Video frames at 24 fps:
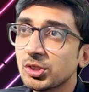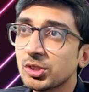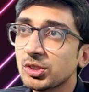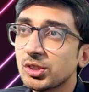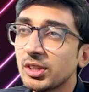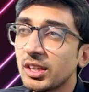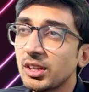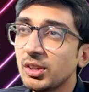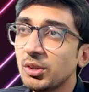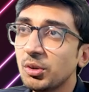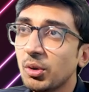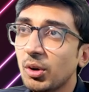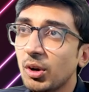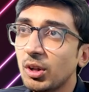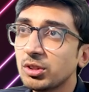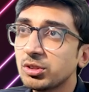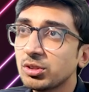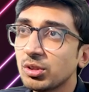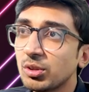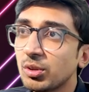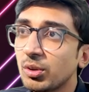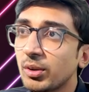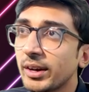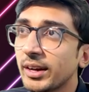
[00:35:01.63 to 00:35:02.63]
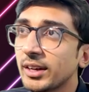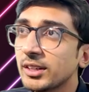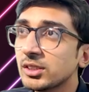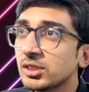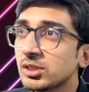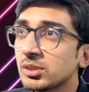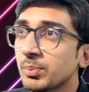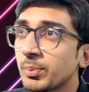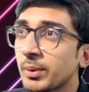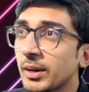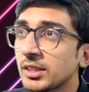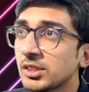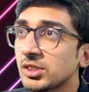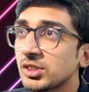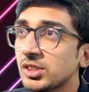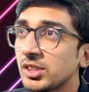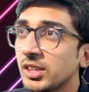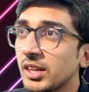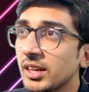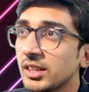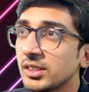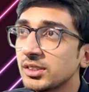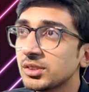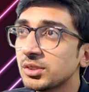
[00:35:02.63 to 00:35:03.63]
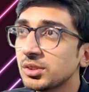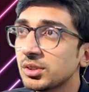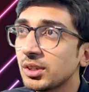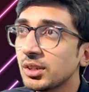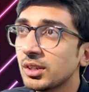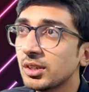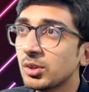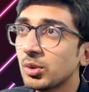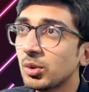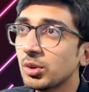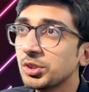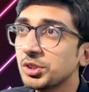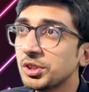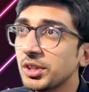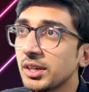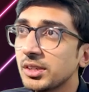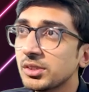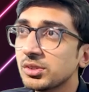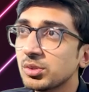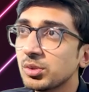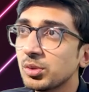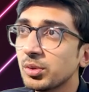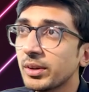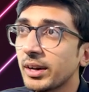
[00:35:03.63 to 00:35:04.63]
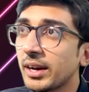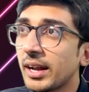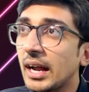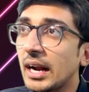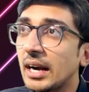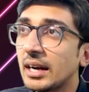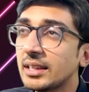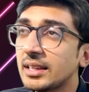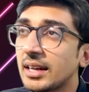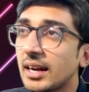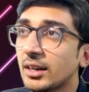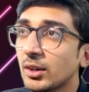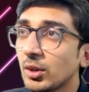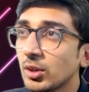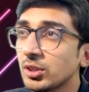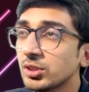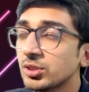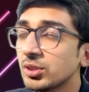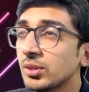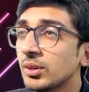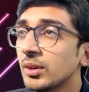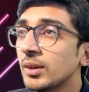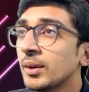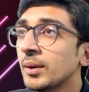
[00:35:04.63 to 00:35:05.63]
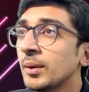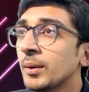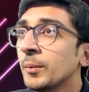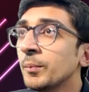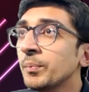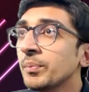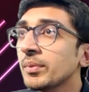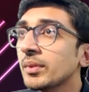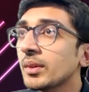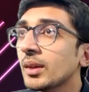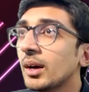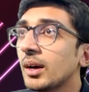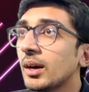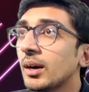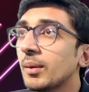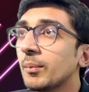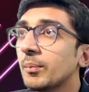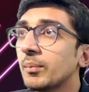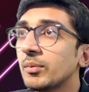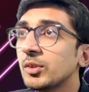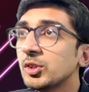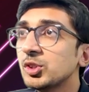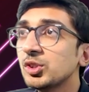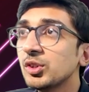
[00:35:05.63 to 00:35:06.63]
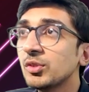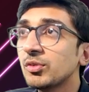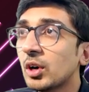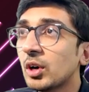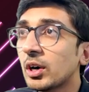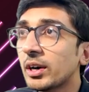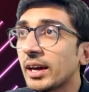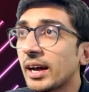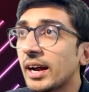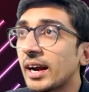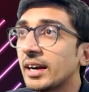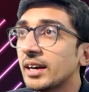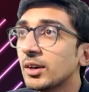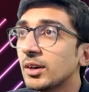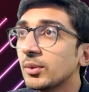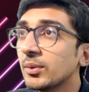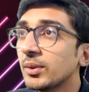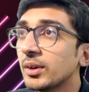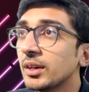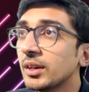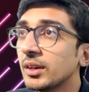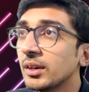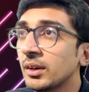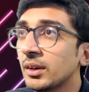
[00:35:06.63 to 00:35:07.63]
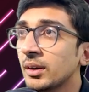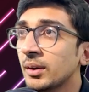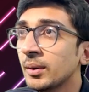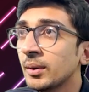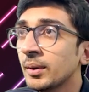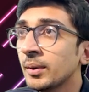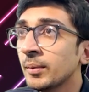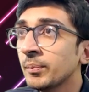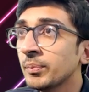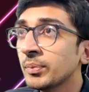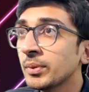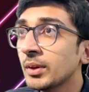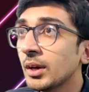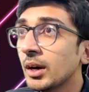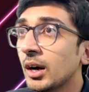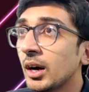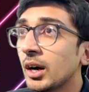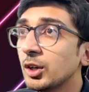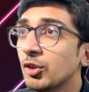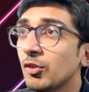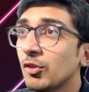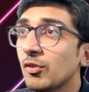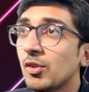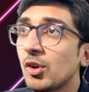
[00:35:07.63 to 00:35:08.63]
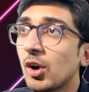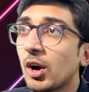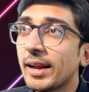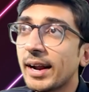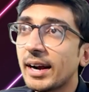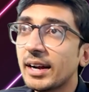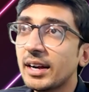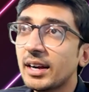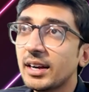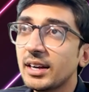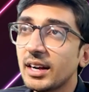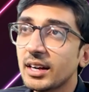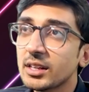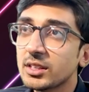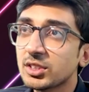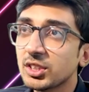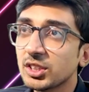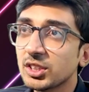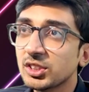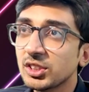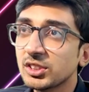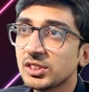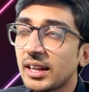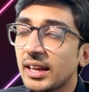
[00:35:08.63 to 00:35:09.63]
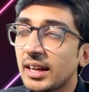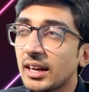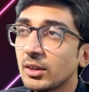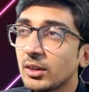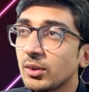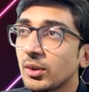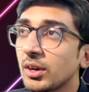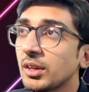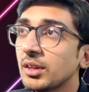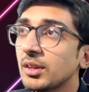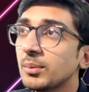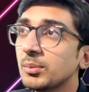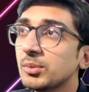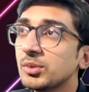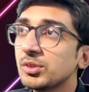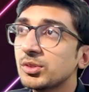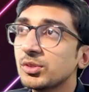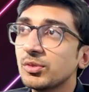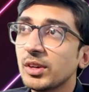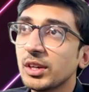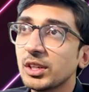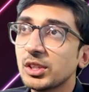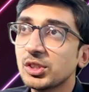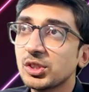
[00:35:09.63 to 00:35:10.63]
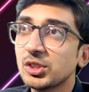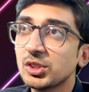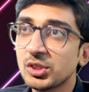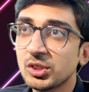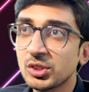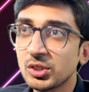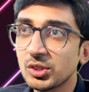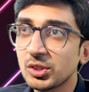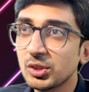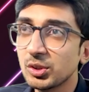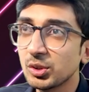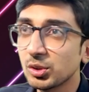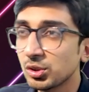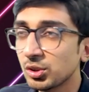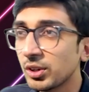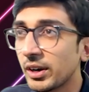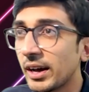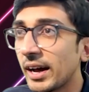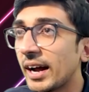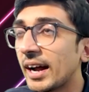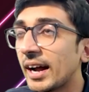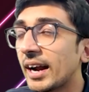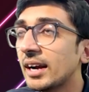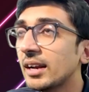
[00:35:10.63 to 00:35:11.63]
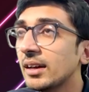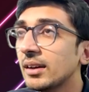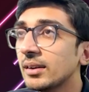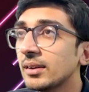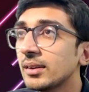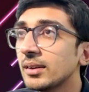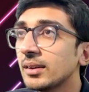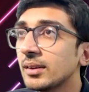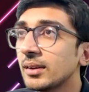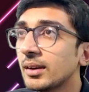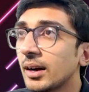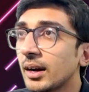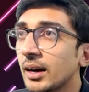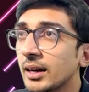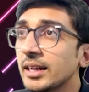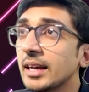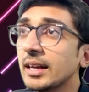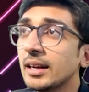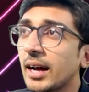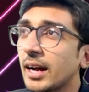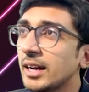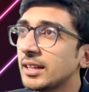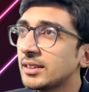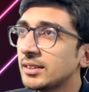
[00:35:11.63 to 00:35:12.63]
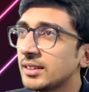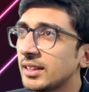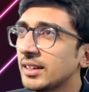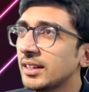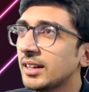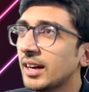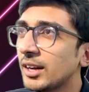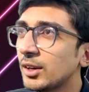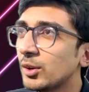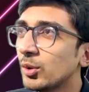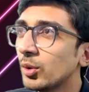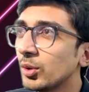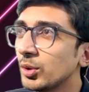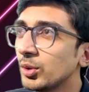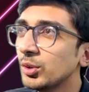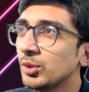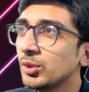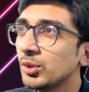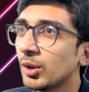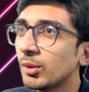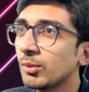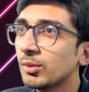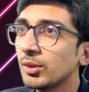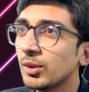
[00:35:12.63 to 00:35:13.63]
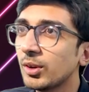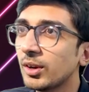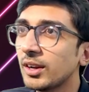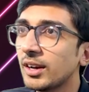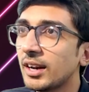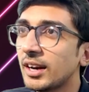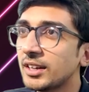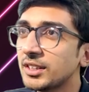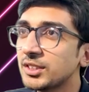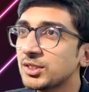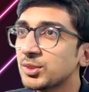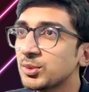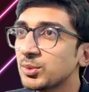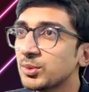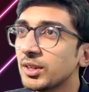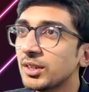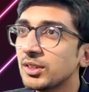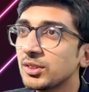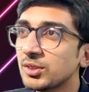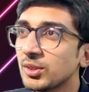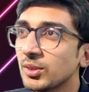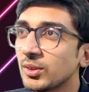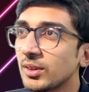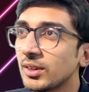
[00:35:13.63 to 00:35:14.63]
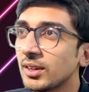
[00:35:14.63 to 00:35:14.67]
then you also know Express.js, Node.js, so you can add that also, which you've not added over here. You've not added data structures and algorithms, which you should add. Again, I think I know you're an Edyst student, so